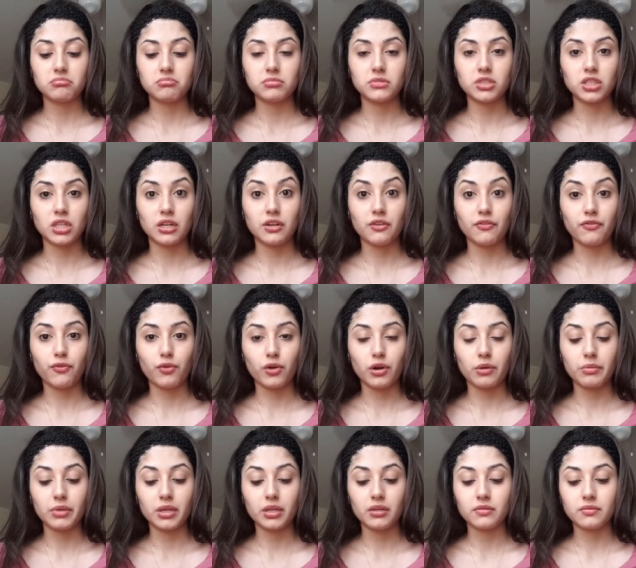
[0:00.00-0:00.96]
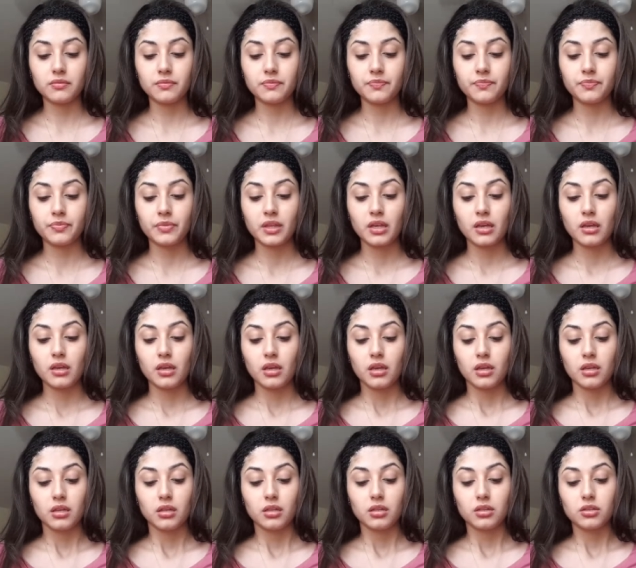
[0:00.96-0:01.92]
done it for me.
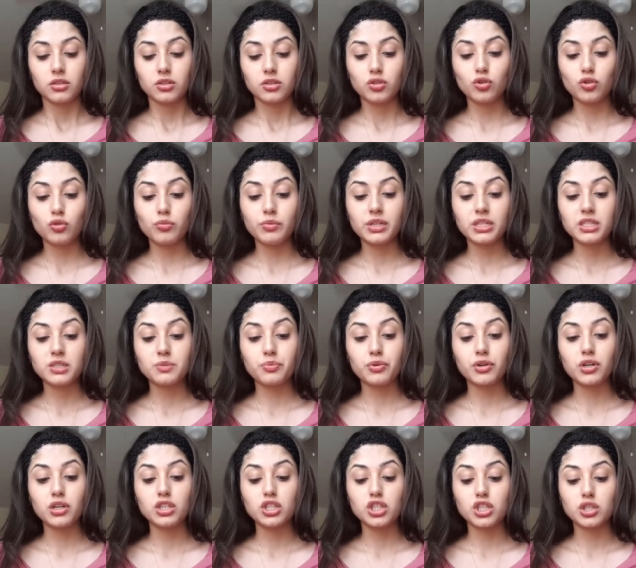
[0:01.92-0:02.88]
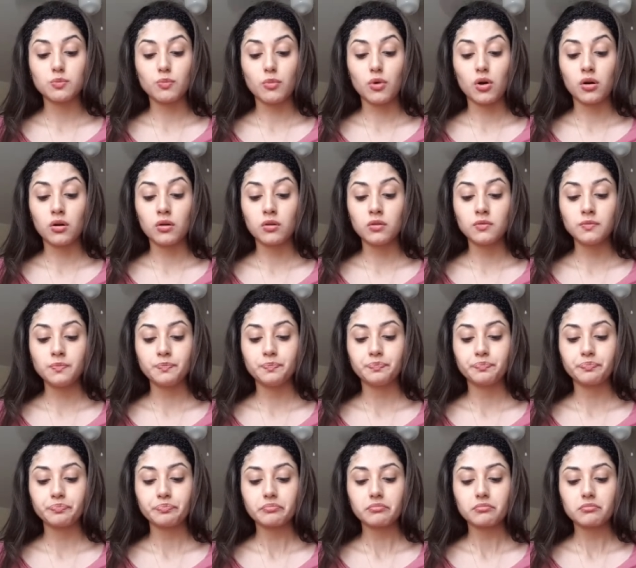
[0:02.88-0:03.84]
The tube is pretty small.
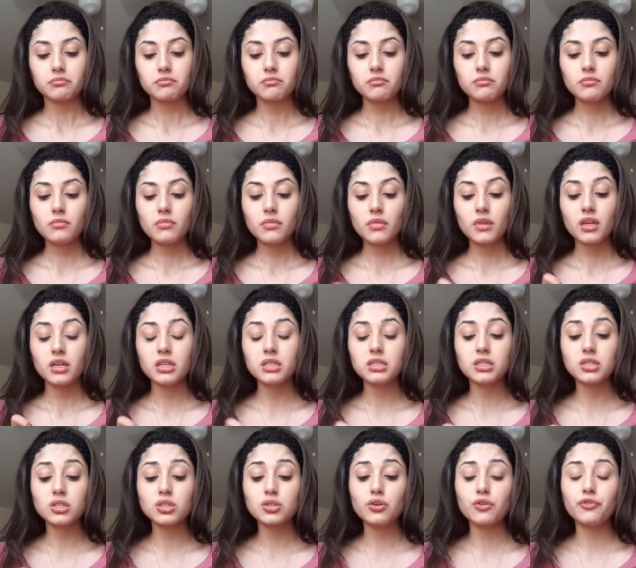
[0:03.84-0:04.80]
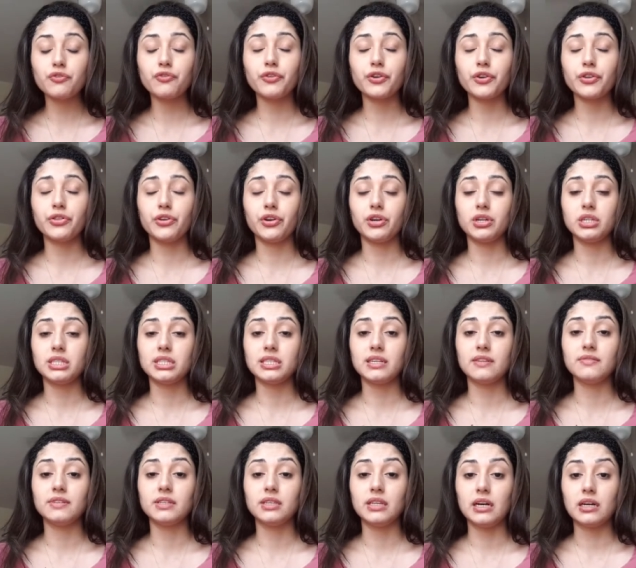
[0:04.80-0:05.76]
It does go for
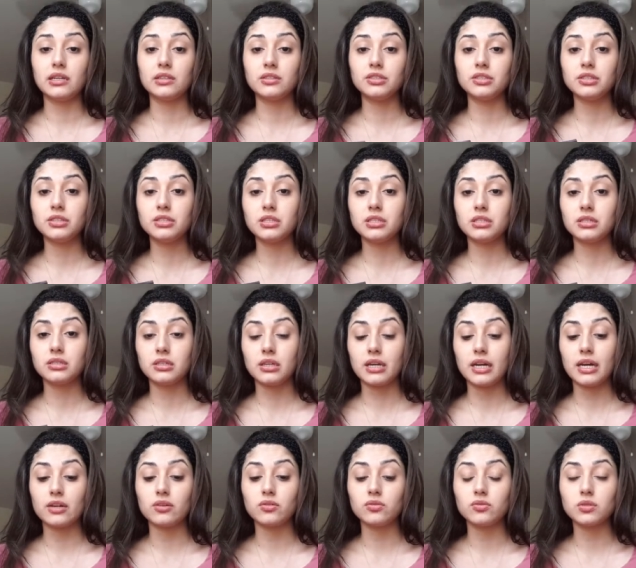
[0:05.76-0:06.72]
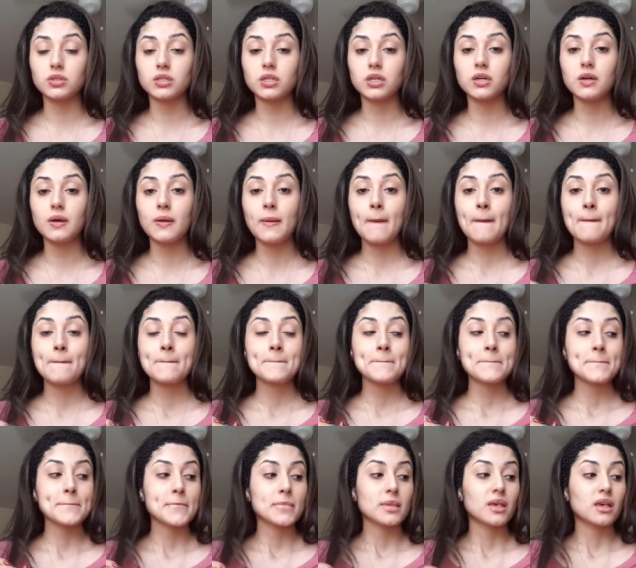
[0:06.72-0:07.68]
$37 at Ulta,
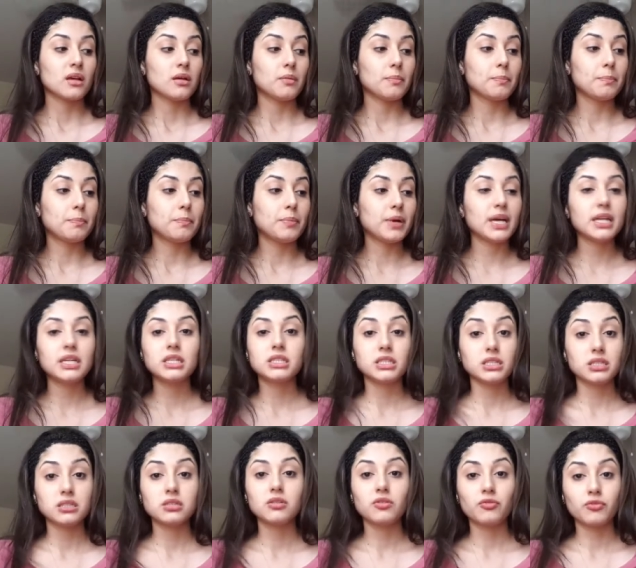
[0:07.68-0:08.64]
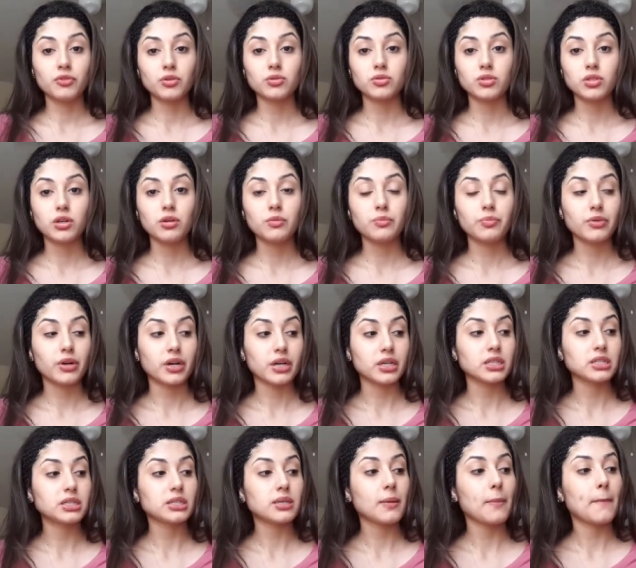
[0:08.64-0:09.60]
and it's the retail
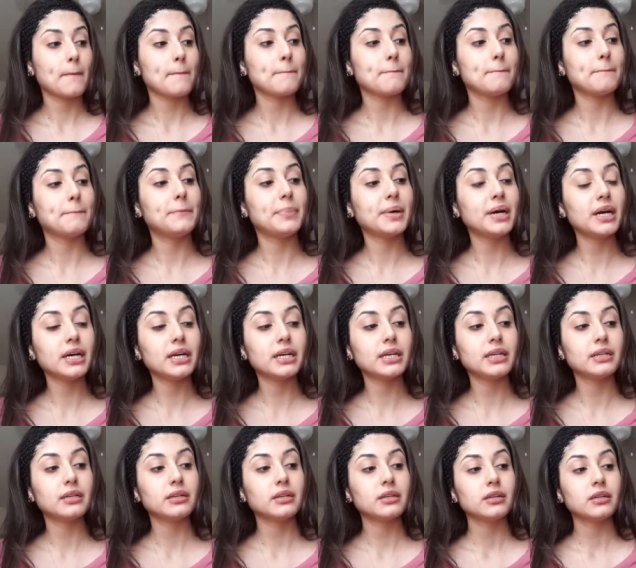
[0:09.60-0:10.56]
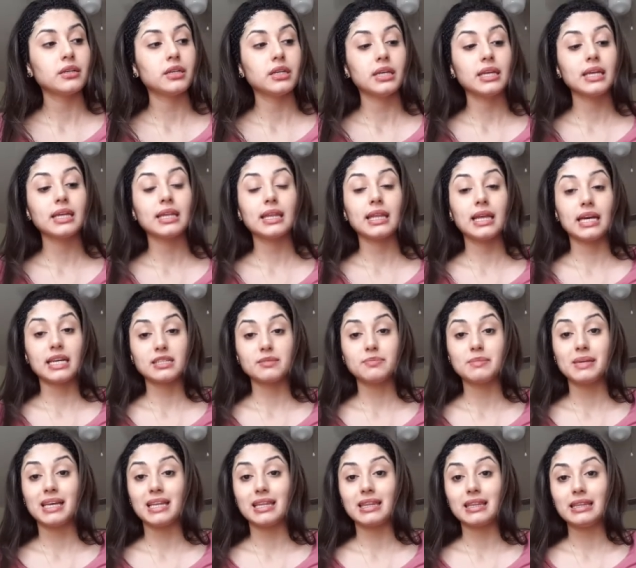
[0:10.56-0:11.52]
price, but it lasts me at